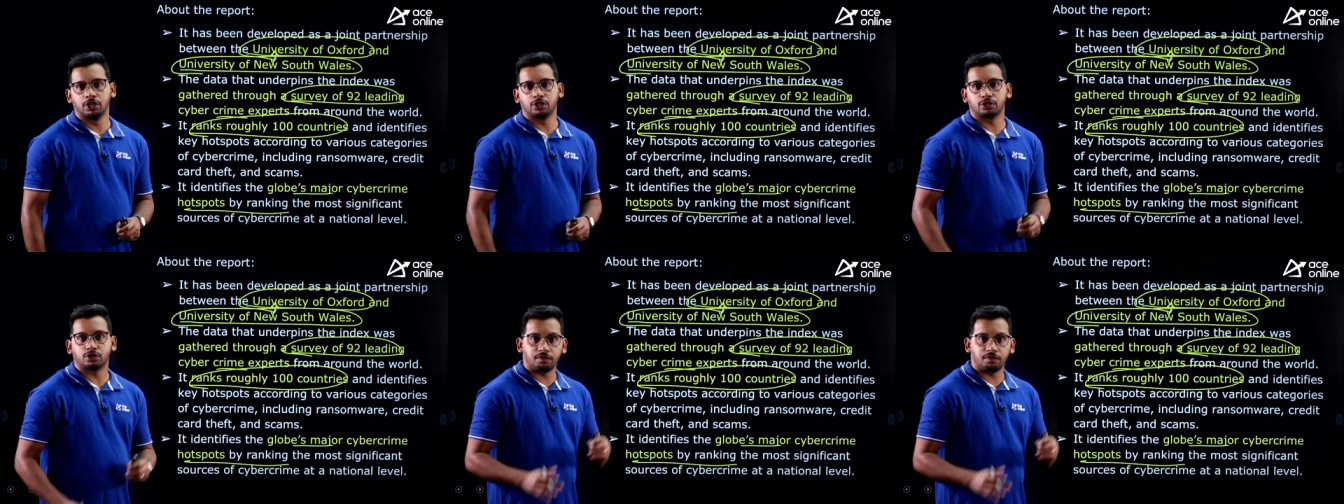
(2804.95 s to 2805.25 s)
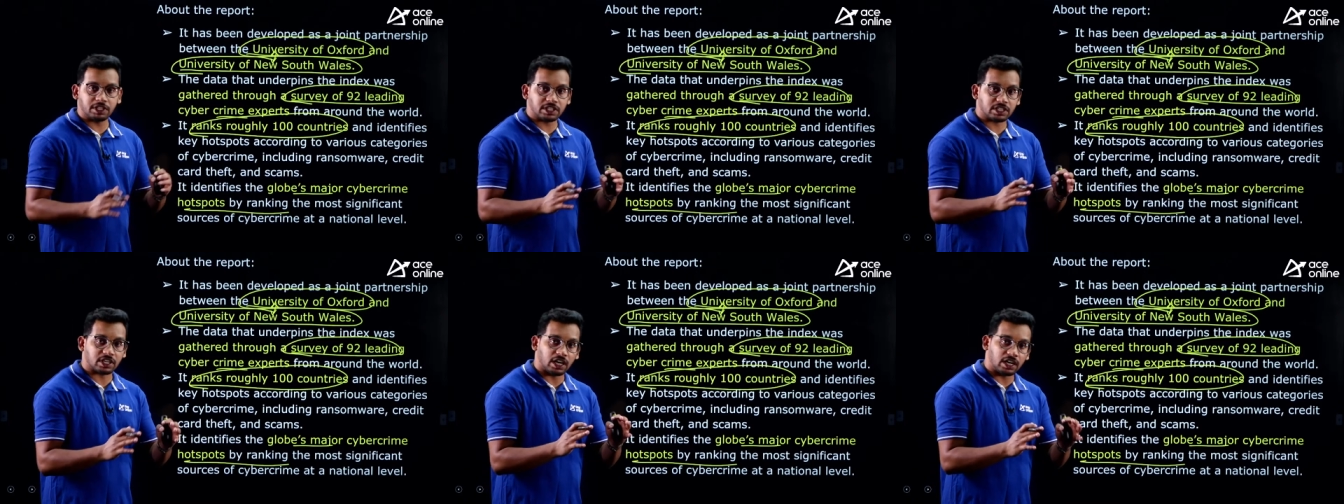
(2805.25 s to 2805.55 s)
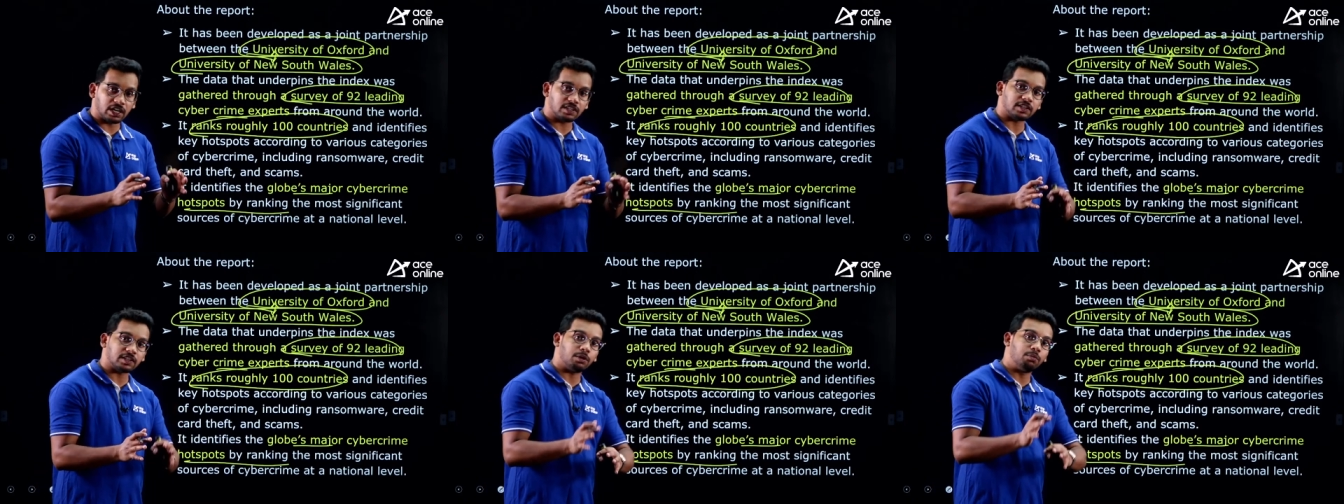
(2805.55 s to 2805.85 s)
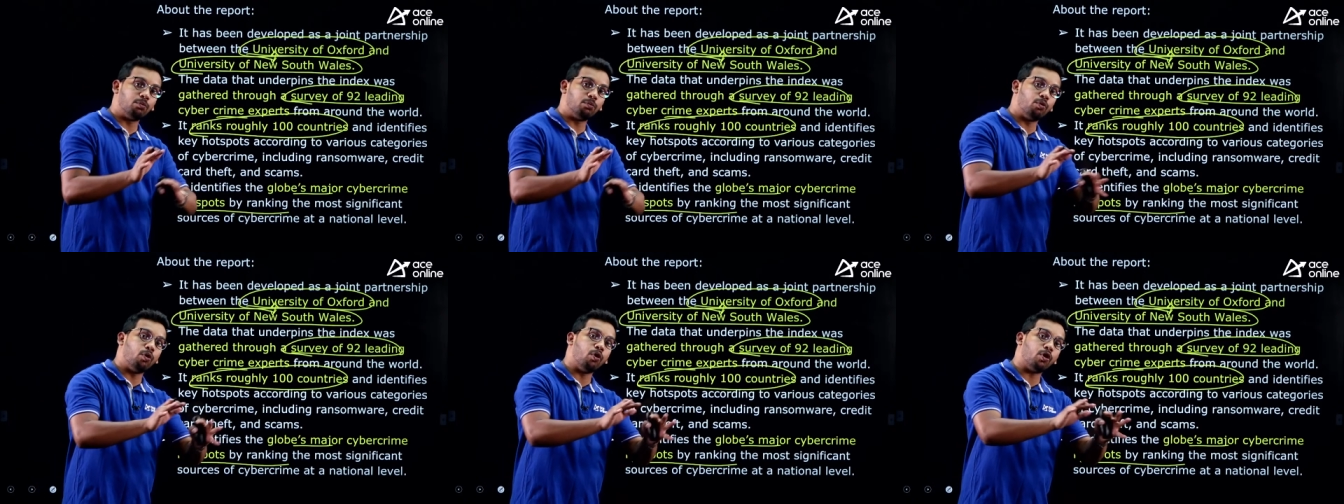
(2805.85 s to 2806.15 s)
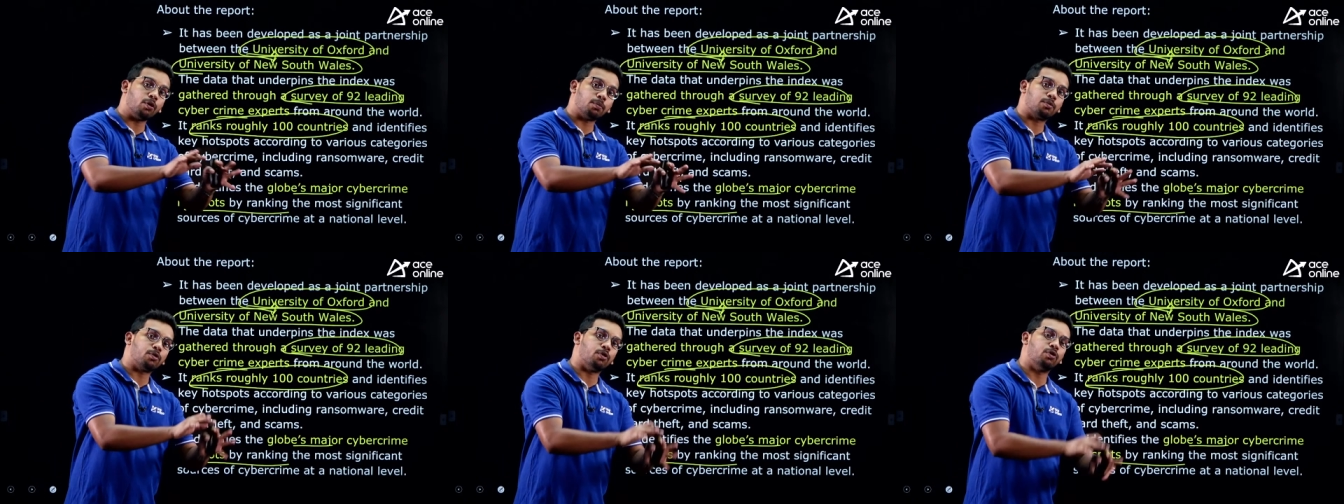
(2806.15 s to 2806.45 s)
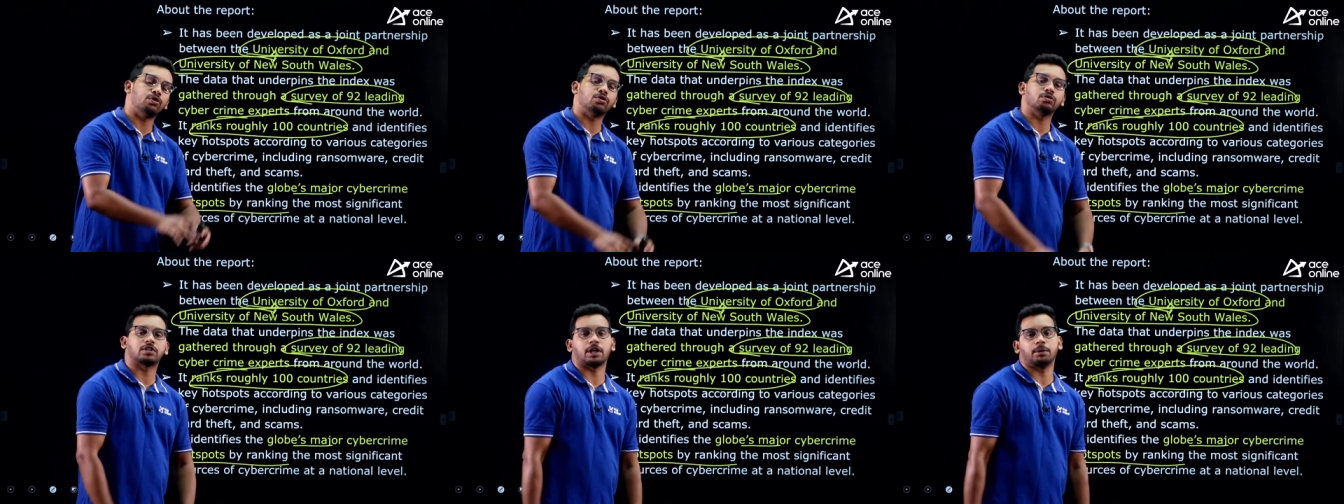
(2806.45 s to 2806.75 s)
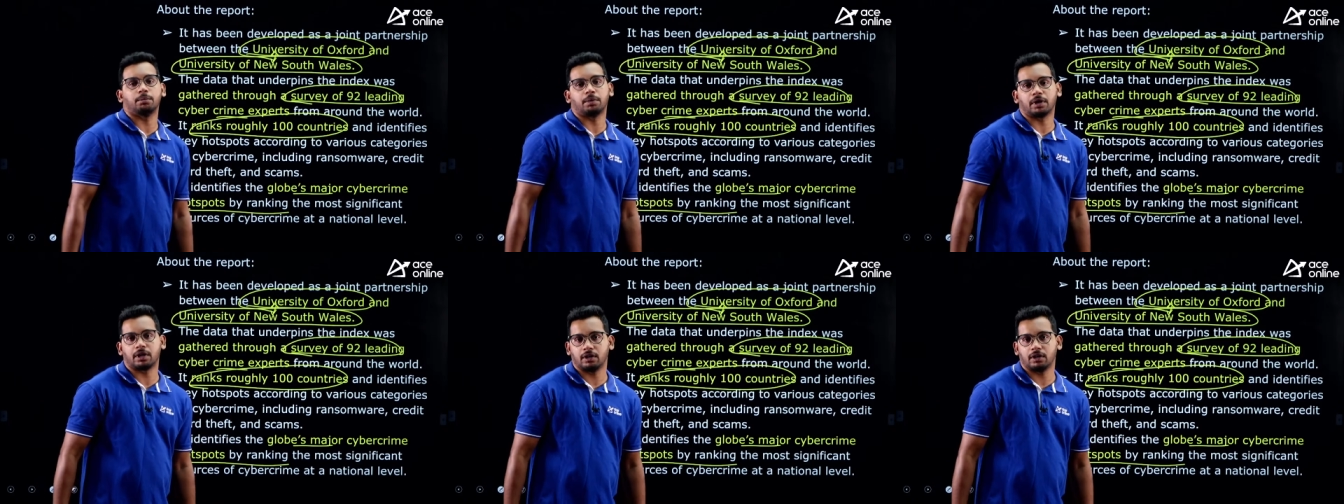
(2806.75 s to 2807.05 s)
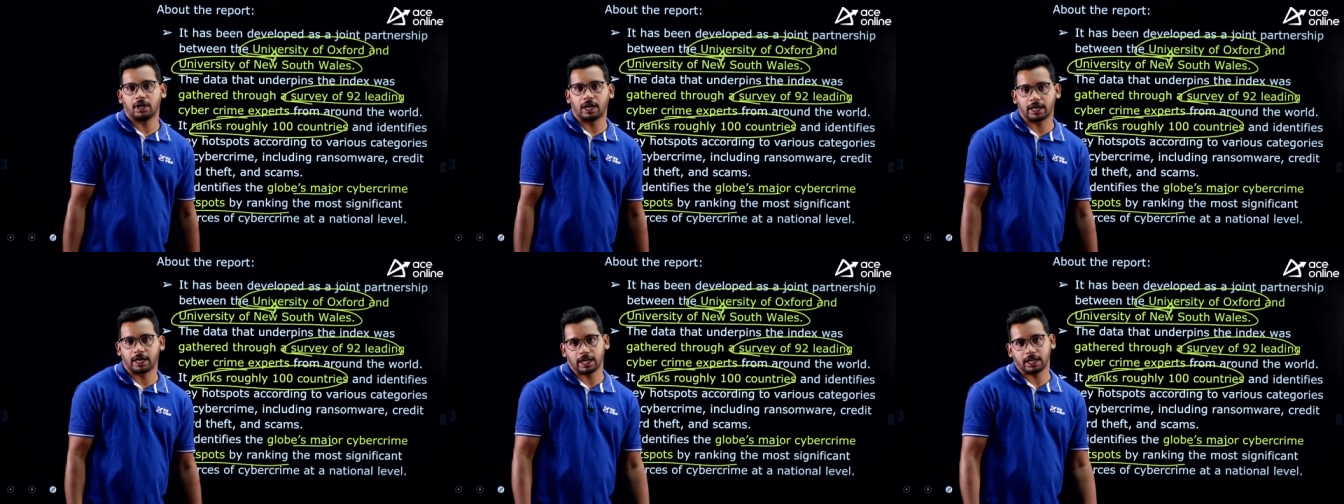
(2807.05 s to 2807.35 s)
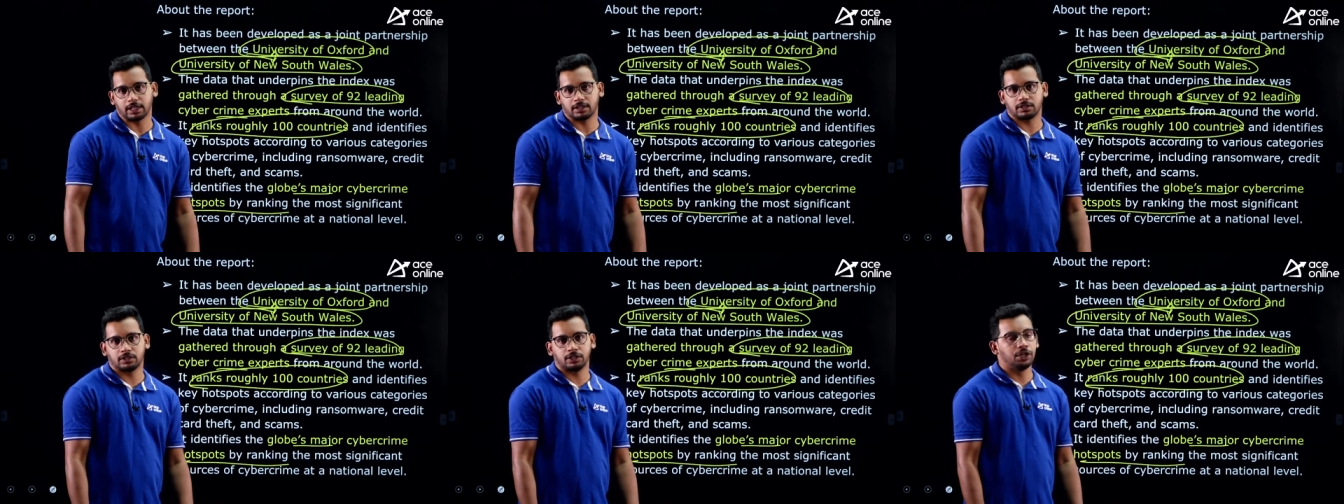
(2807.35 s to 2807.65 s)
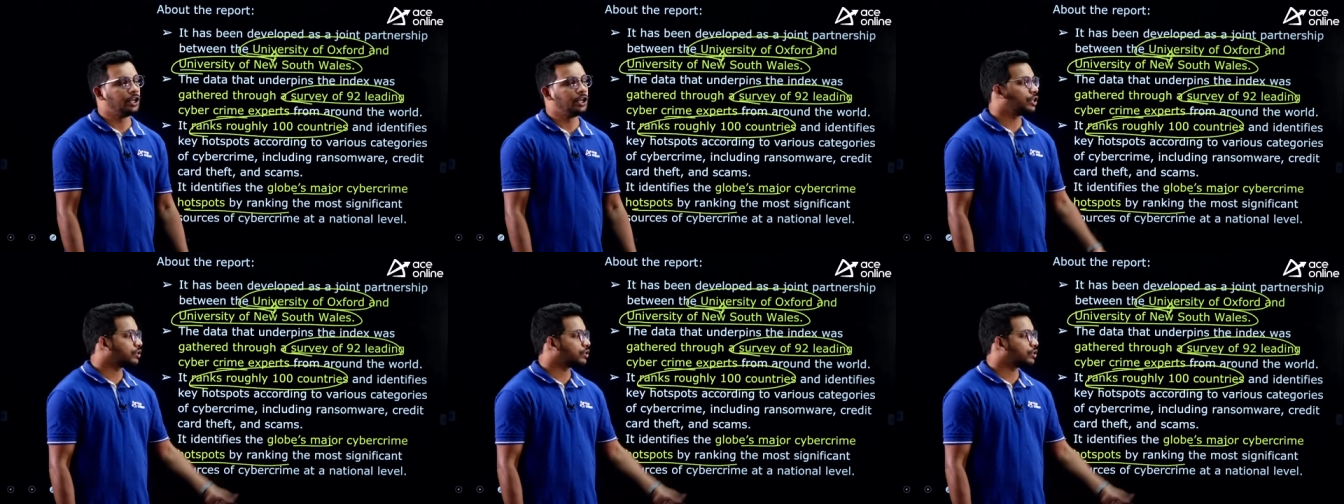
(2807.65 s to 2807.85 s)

So, which countries are more prone to cyber attacks.